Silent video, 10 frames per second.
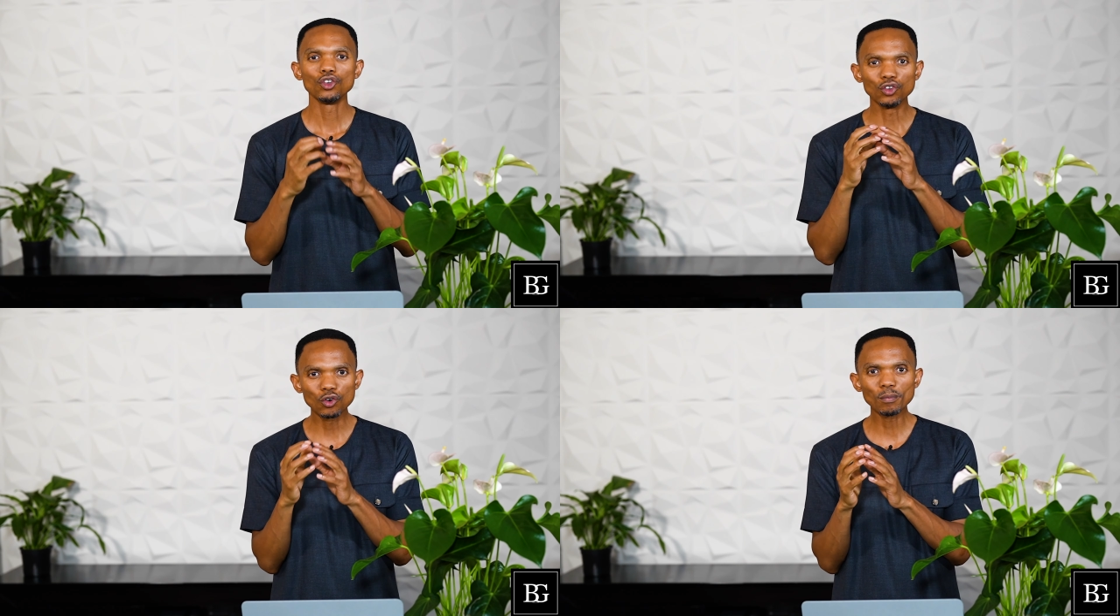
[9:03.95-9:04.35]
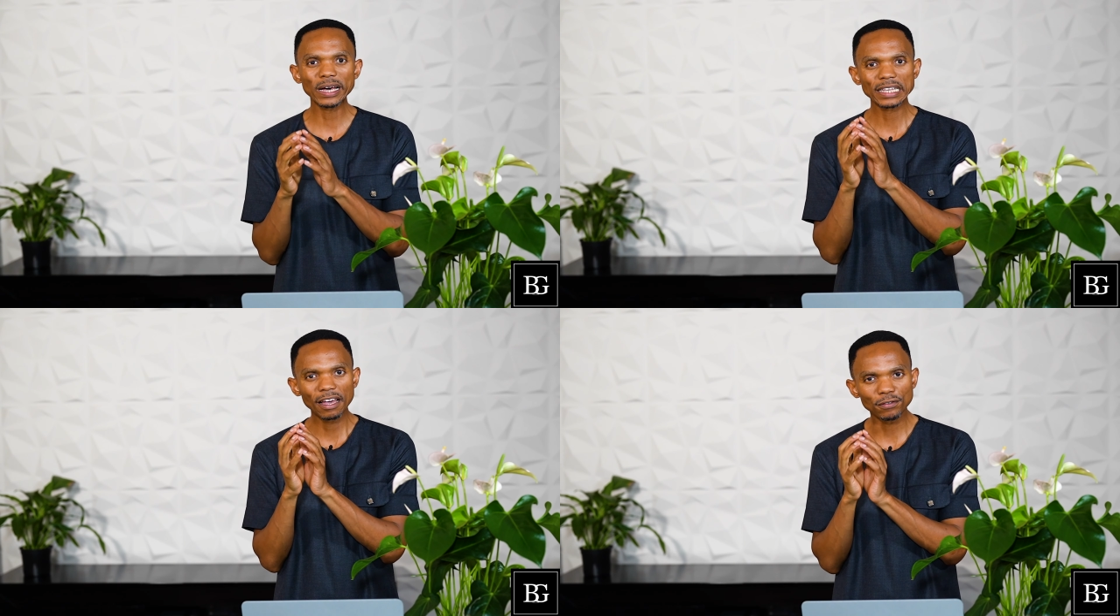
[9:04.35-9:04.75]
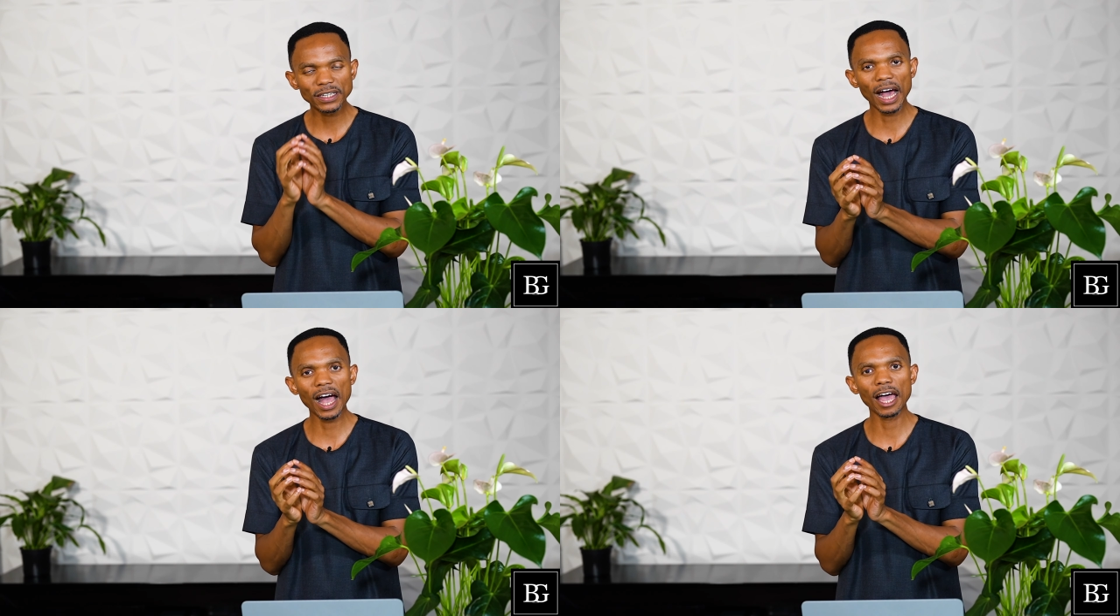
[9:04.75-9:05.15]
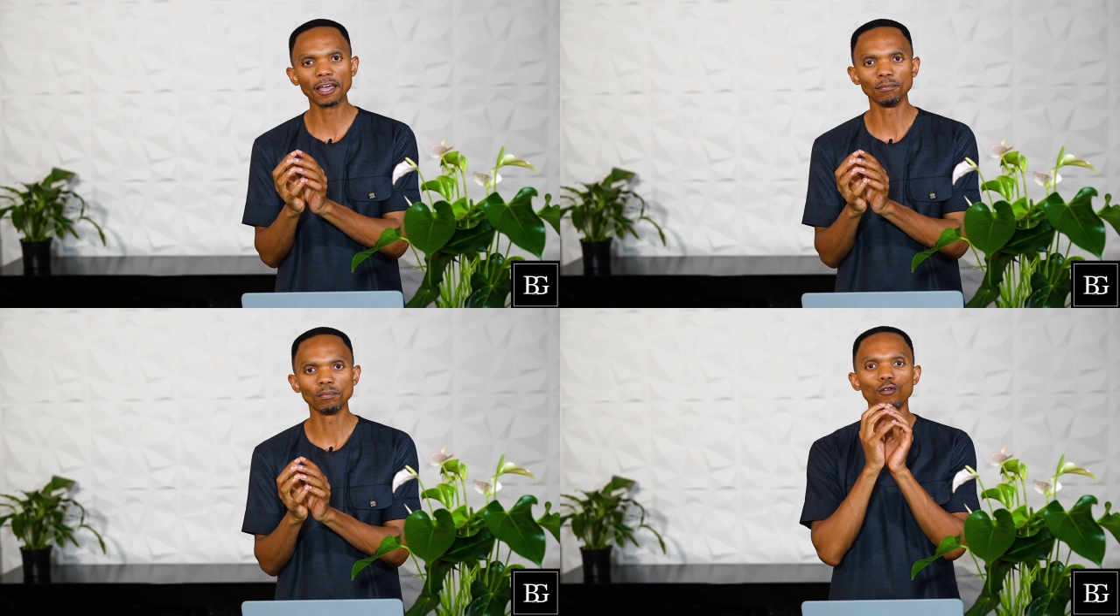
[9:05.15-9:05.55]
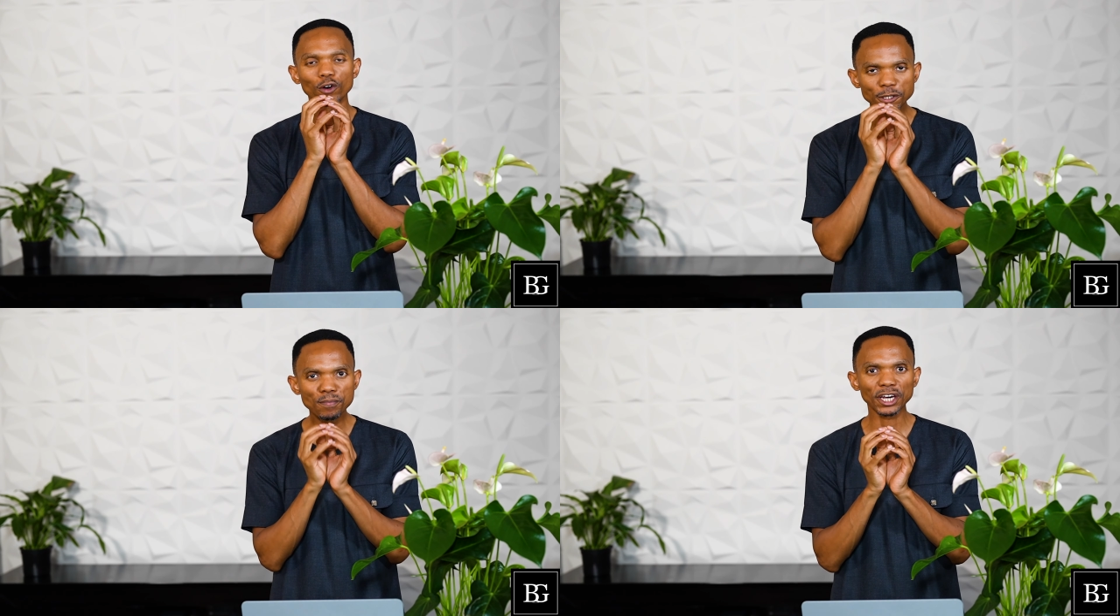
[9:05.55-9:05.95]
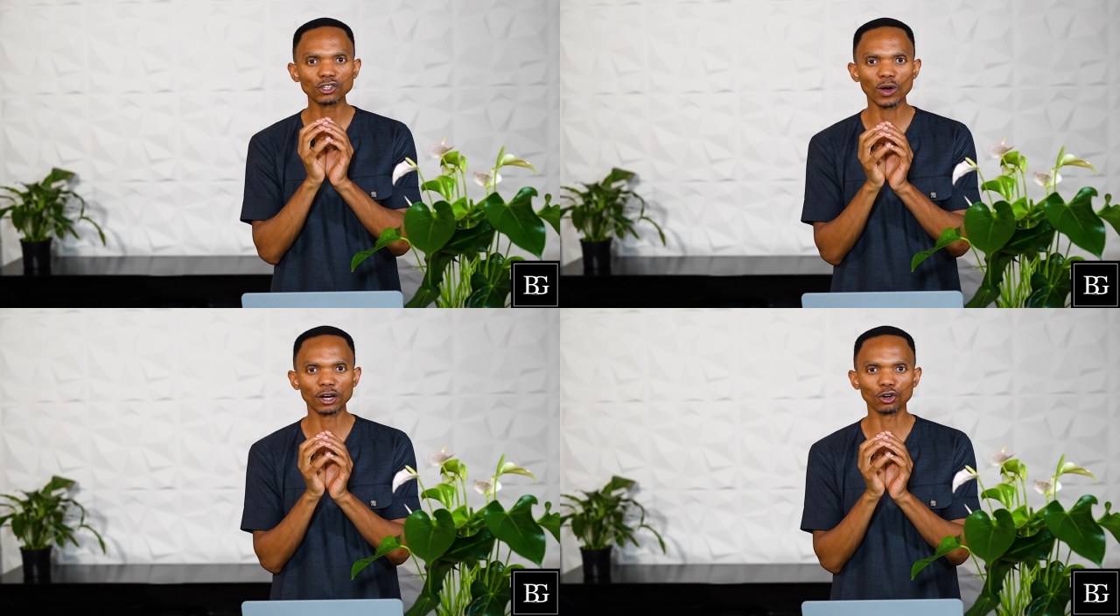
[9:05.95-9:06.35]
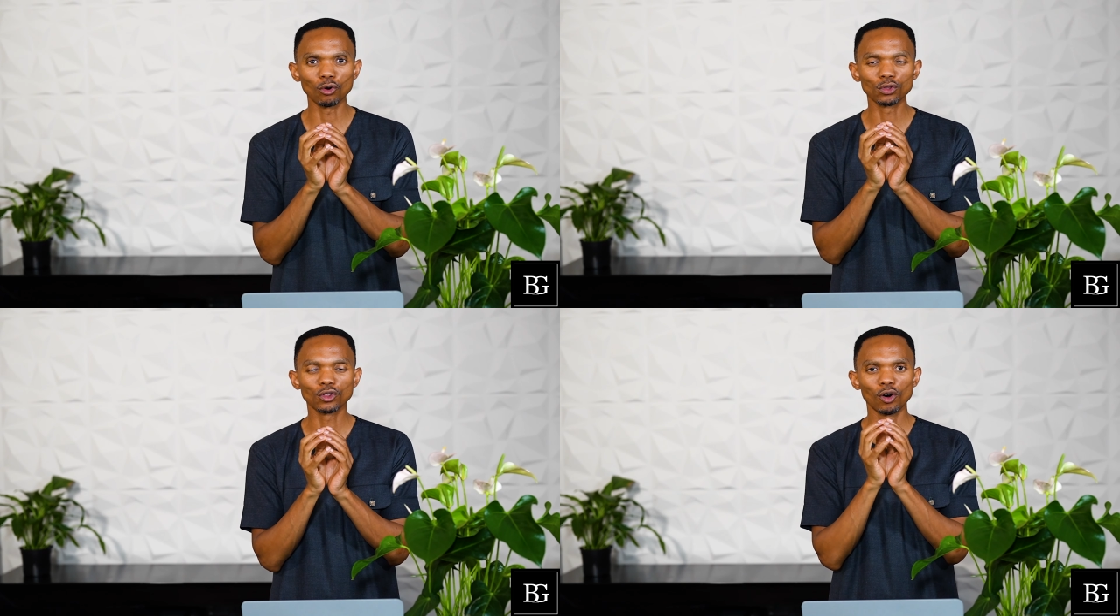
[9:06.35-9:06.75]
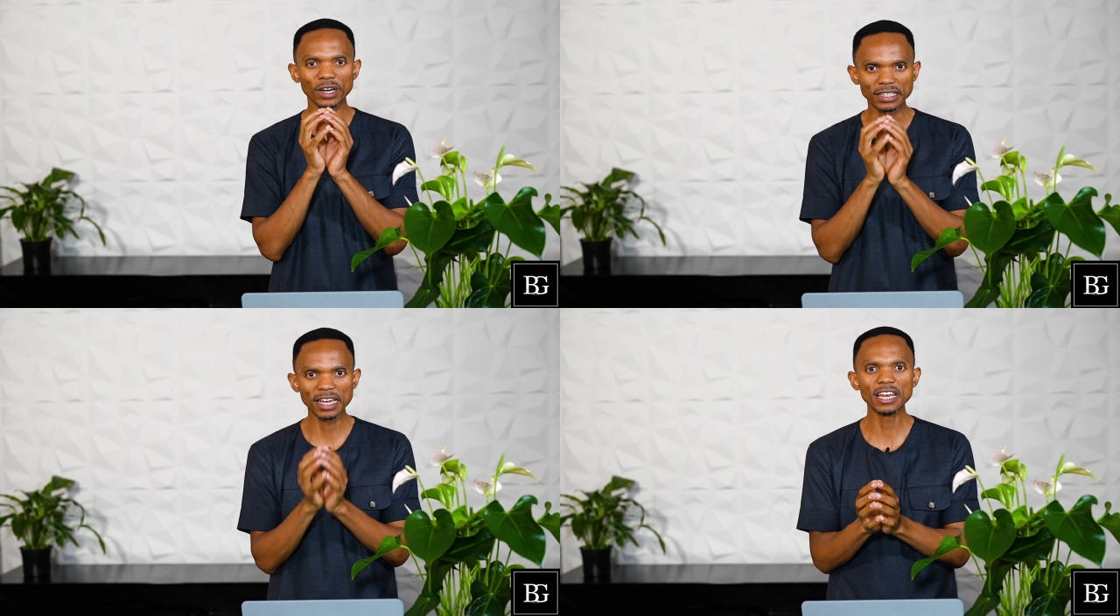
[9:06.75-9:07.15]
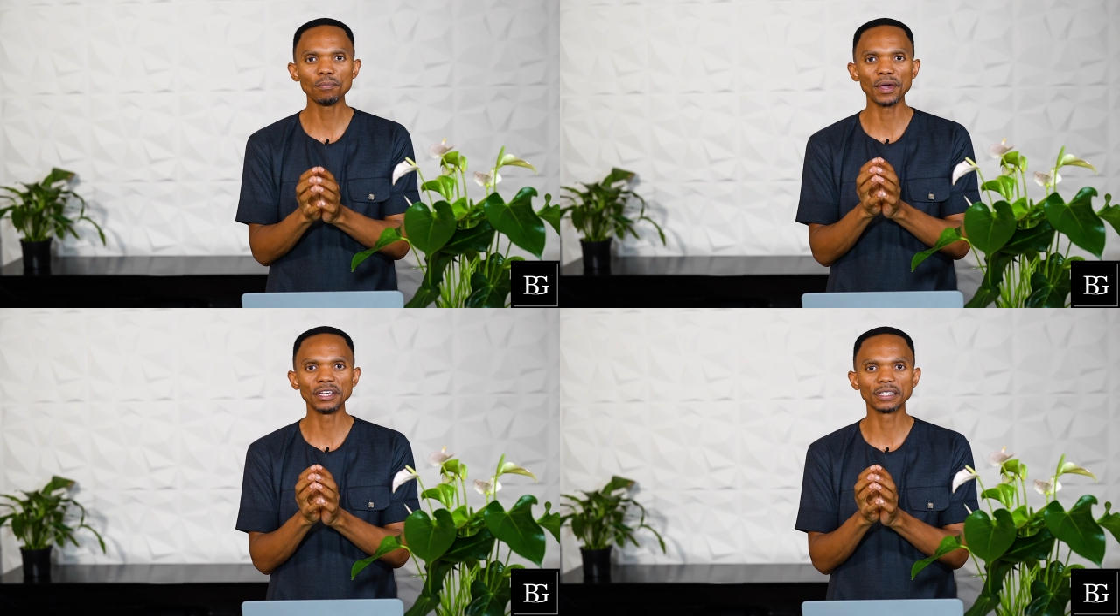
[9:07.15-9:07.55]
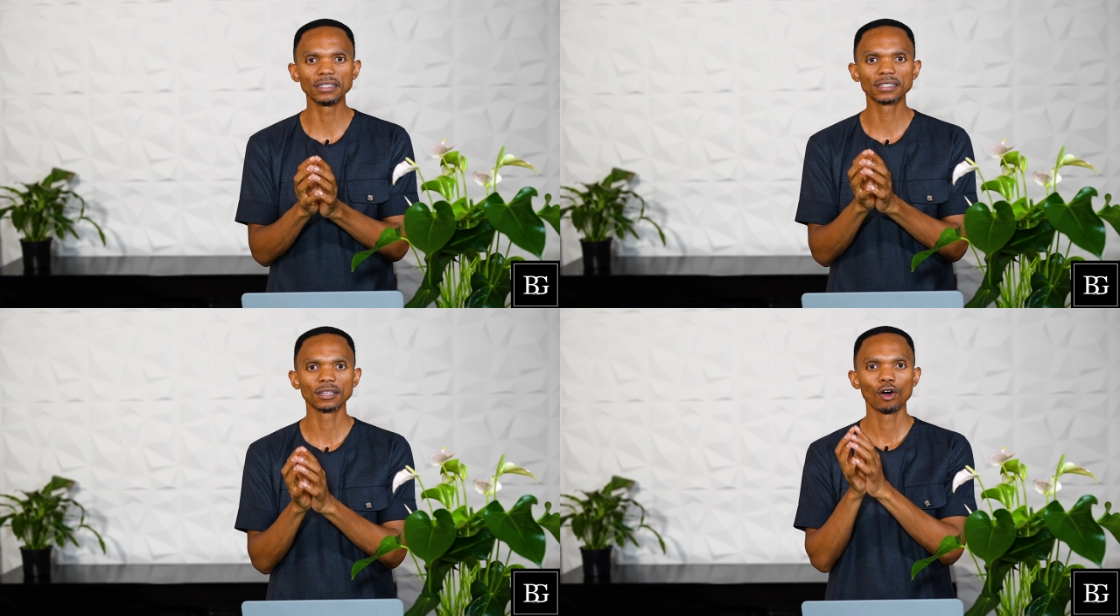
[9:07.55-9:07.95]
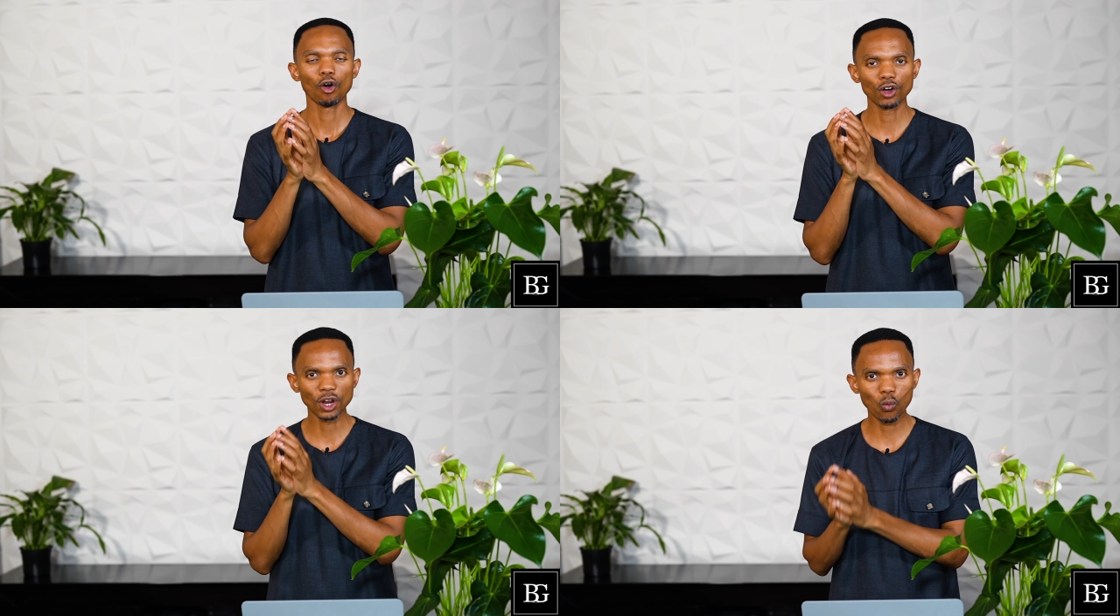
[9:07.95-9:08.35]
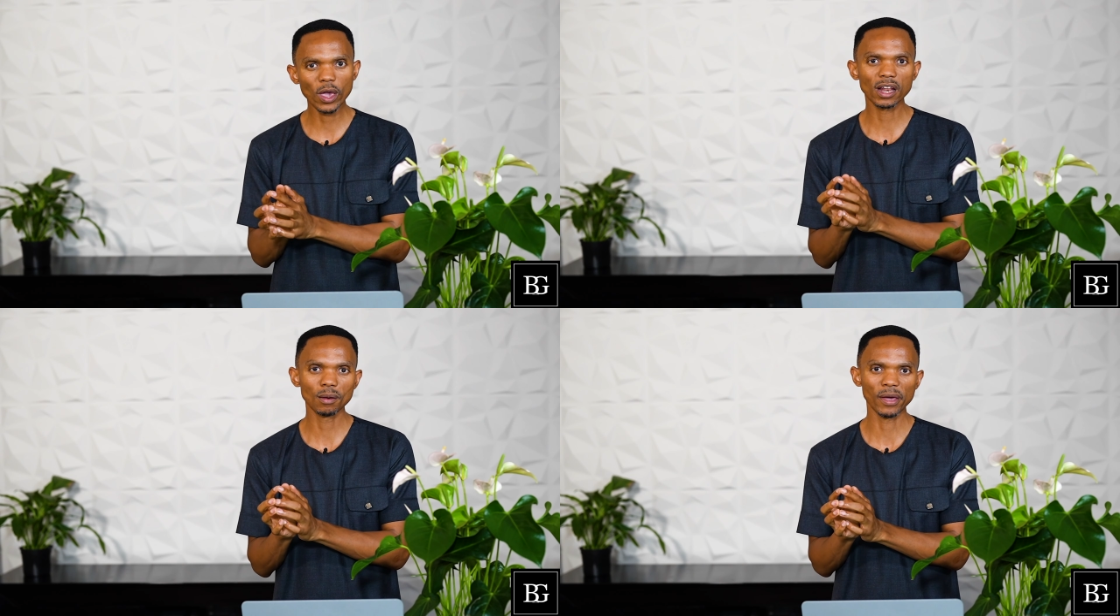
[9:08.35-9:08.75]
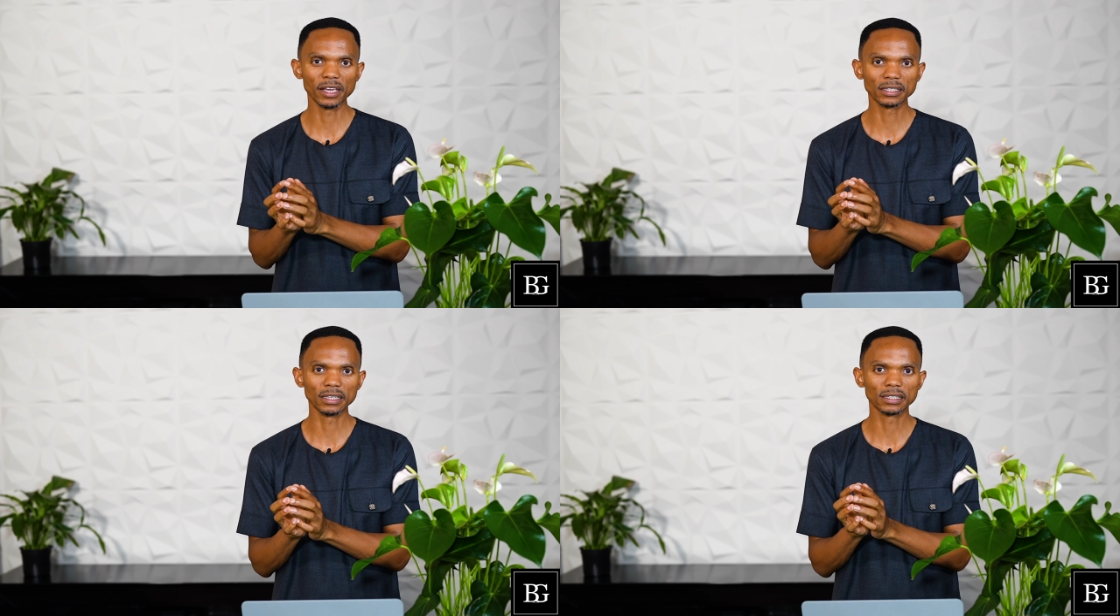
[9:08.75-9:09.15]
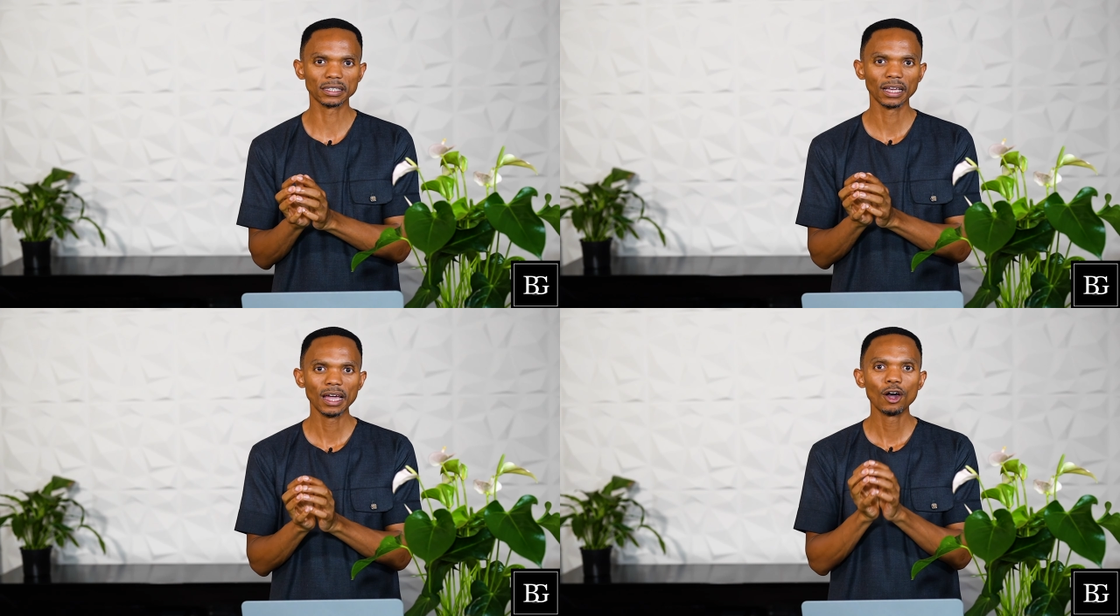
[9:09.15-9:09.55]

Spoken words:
You must have time for spiritual growth on a daily basis, on a weekly basis.